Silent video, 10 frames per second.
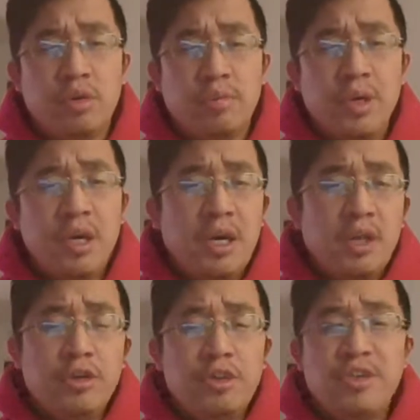you'll
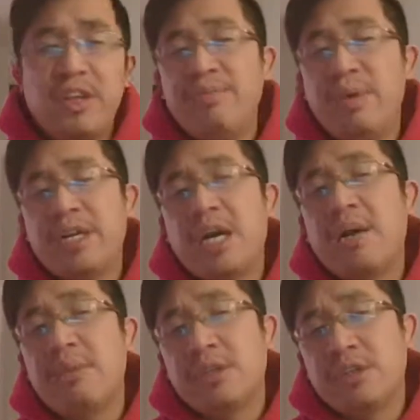just leave me a comment
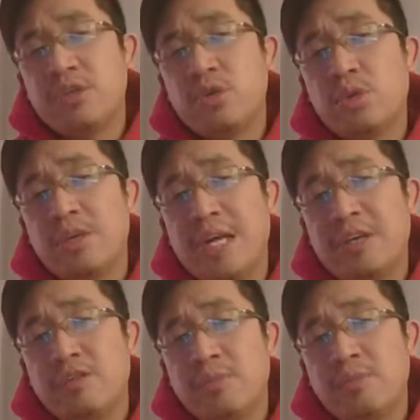on Google
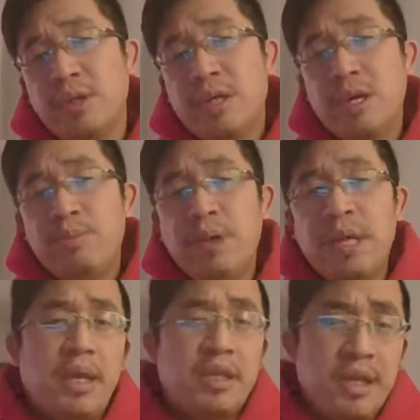Classroom. But
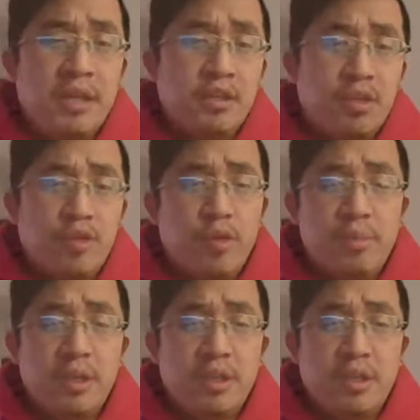it's gonna make it
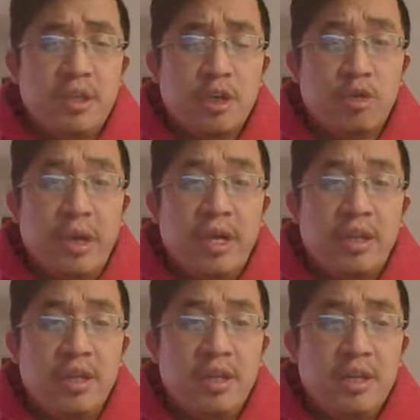easier for me
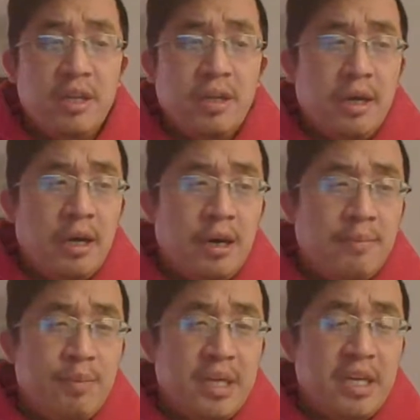to grade
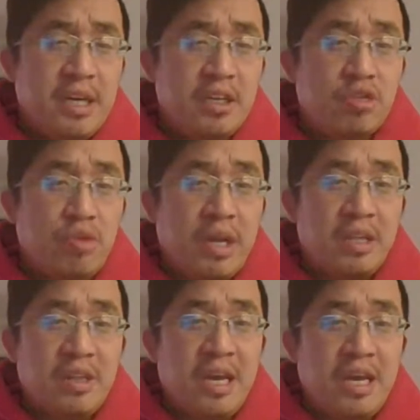
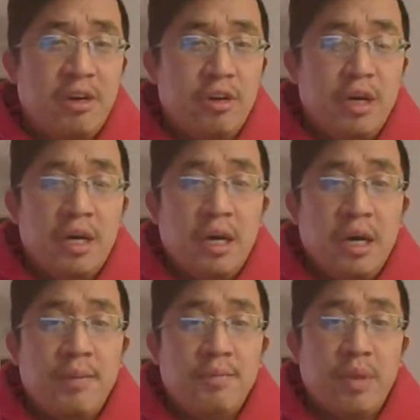because right
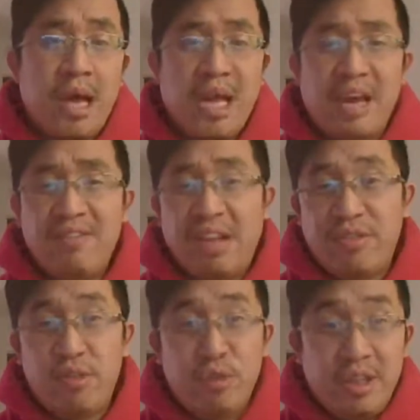now I
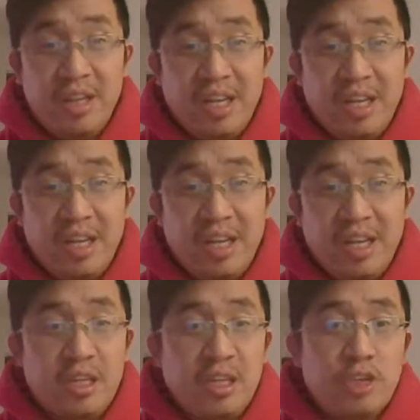have like three
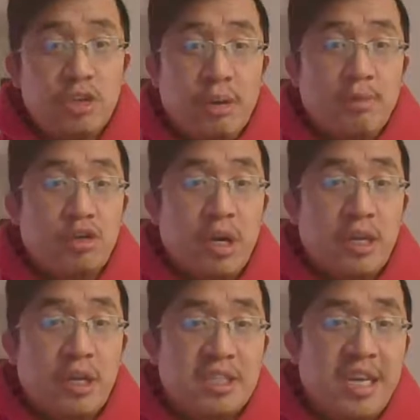lists. So
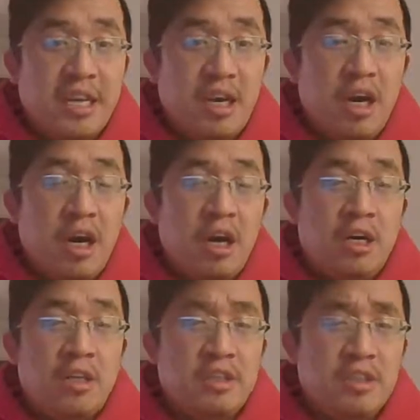I'm trying to just
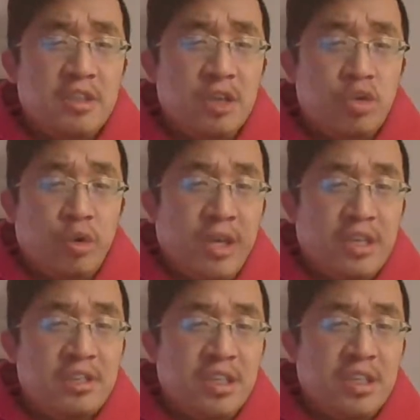get all the
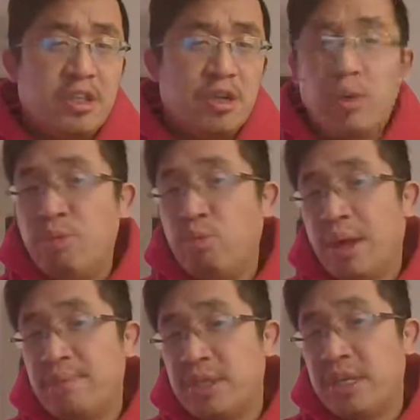grades onto
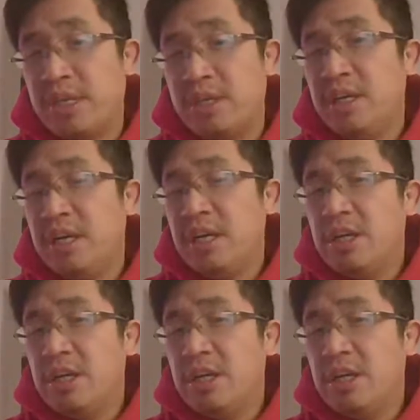one website